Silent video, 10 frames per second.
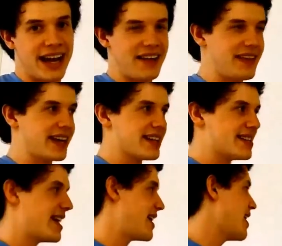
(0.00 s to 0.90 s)
and they can
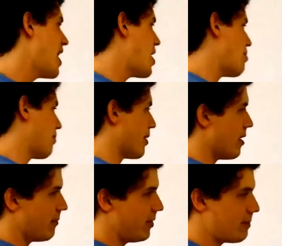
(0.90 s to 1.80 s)
say, oh, I'll run
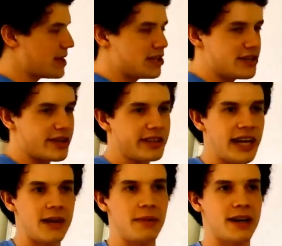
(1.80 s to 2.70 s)
on flip PGs all
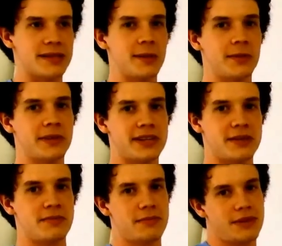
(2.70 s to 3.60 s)
day, because Laurel
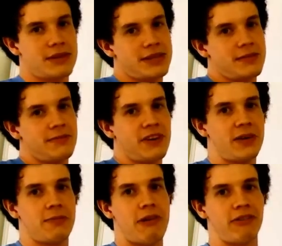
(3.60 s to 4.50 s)
isn't
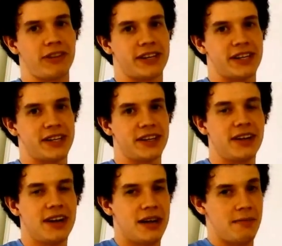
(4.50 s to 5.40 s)
very prevalent here.
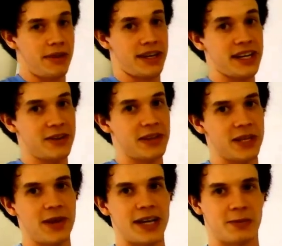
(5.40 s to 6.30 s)
But here in the
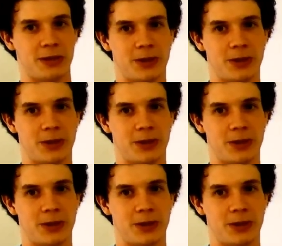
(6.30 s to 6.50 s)
US, where